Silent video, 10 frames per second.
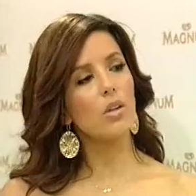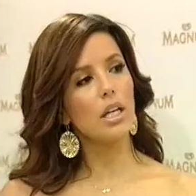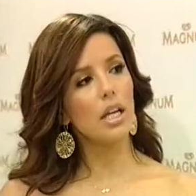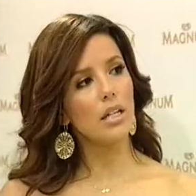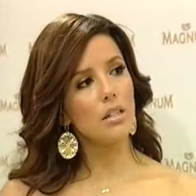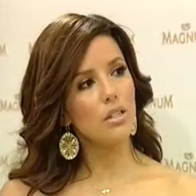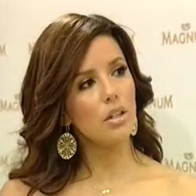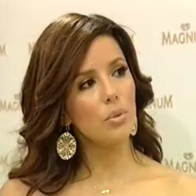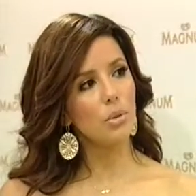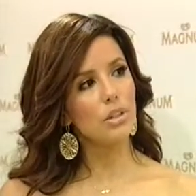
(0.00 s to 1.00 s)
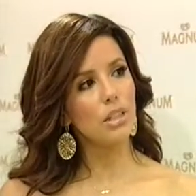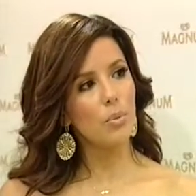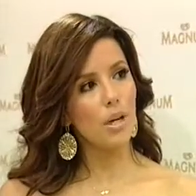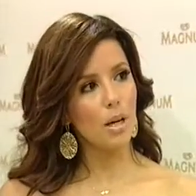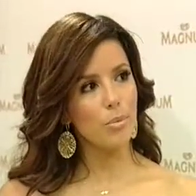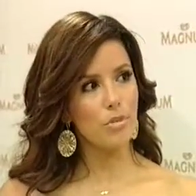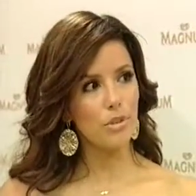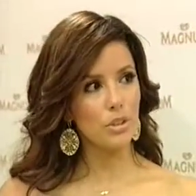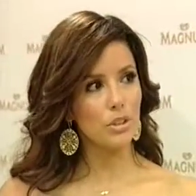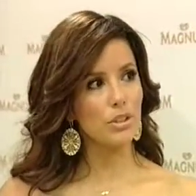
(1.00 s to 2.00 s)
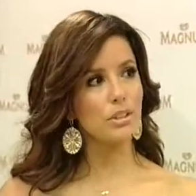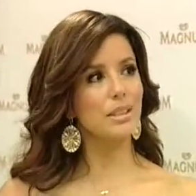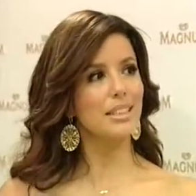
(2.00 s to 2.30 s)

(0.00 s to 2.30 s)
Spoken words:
clothing line, so we'll see what comes first.